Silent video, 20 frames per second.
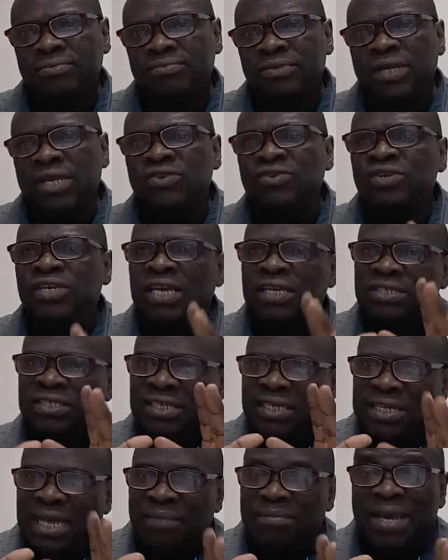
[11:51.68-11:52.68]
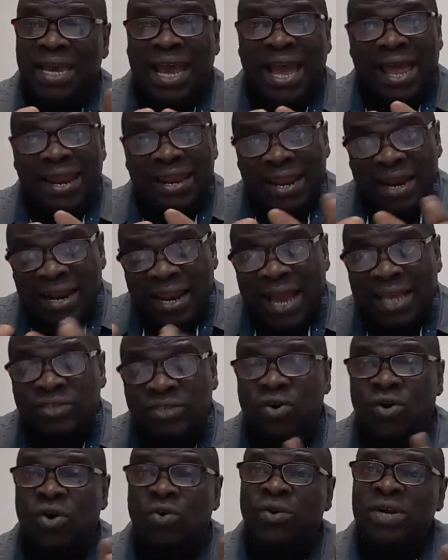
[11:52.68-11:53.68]
Then you can sit down and analyze
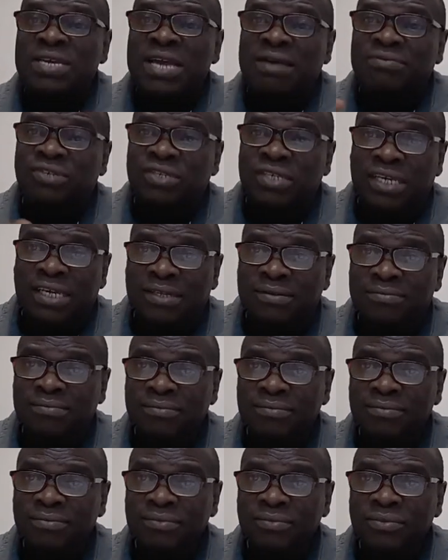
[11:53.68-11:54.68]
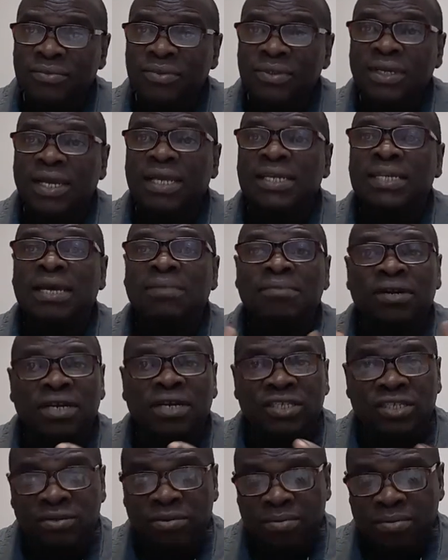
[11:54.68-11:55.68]
all what you have seen and then make
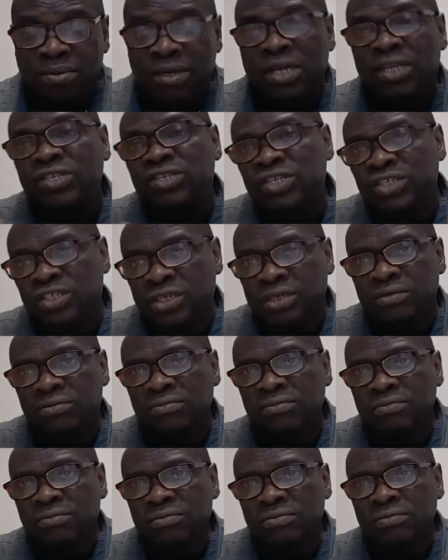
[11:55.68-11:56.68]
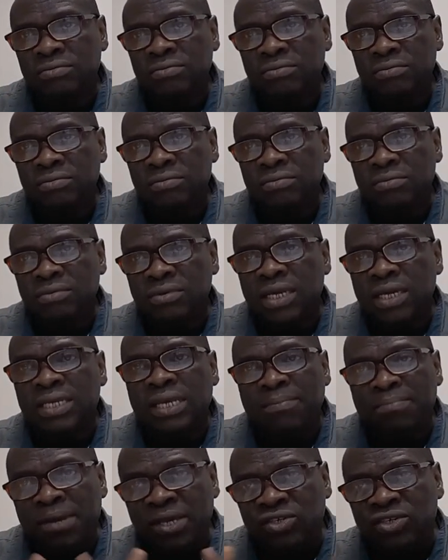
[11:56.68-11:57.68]
a decision. And
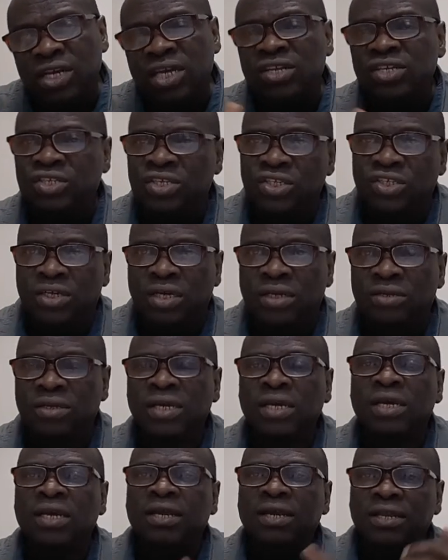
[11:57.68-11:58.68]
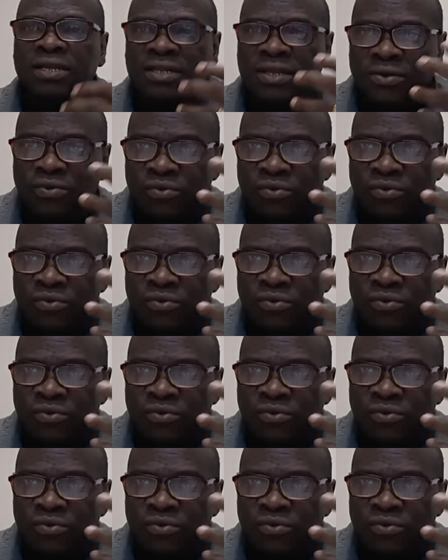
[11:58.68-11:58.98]
then based on your decision, the